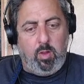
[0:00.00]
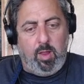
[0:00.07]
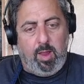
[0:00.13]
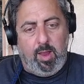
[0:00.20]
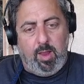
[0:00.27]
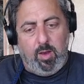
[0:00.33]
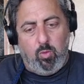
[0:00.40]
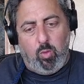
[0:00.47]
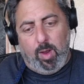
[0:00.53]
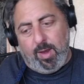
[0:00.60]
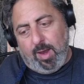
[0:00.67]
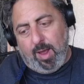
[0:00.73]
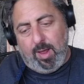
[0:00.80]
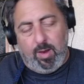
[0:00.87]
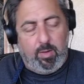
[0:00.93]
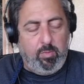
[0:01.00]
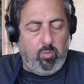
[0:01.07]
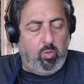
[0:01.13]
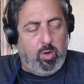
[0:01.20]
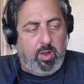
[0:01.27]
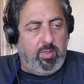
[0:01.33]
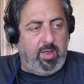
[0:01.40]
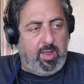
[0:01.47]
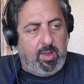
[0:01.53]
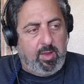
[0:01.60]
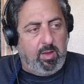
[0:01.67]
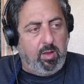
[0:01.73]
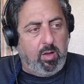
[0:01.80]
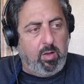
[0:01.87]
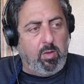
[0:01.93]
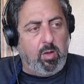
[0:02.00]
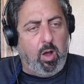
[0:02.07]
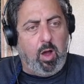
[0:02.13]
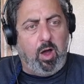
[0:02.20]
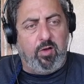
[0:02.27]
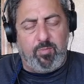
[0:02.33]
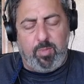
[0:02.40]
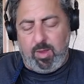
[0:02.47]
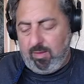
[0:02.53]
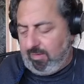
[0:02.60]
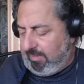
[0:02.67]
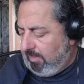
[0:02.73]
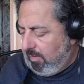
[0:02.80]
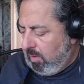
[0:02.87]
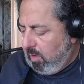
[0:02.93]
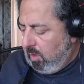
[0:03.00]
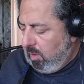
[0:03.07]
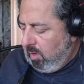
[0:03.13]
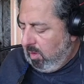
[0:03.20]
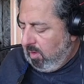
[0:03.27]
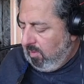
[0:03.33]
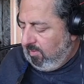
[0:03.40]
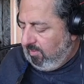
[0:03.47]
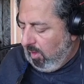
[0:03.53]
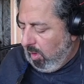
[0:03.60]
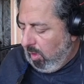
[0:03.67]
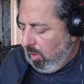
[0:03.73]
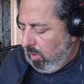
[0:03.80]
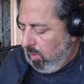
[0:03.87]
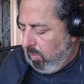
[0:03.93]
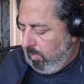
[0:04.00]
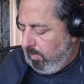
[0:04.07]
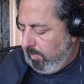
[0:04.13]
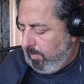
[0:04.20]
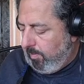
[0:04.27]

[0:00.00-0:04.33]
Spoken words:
and went on one of the offbeats. So